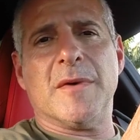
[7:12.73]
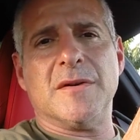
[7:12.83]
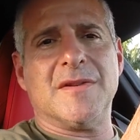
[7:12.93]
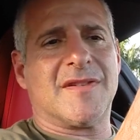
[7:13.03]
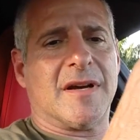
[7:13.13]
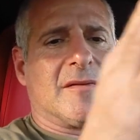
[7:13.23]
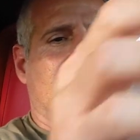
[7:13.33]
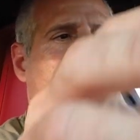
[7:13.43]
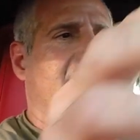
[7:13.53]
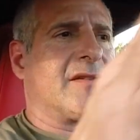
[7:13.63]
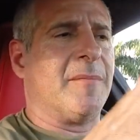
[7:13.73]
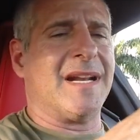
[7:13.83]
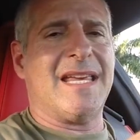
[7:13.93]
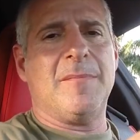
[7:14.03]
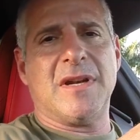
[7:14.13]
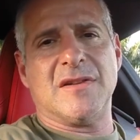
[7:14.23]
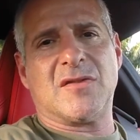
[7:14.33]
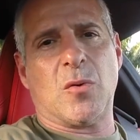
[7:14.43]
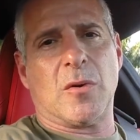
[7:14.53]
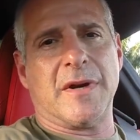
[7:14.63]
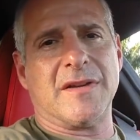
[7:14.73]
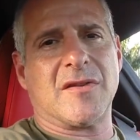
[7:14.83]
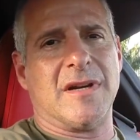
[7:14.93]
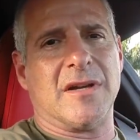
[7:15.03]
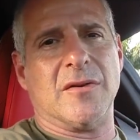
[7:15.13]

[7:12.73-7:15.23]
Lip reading: mode sounds like. So I'm going to keep it in touring so that it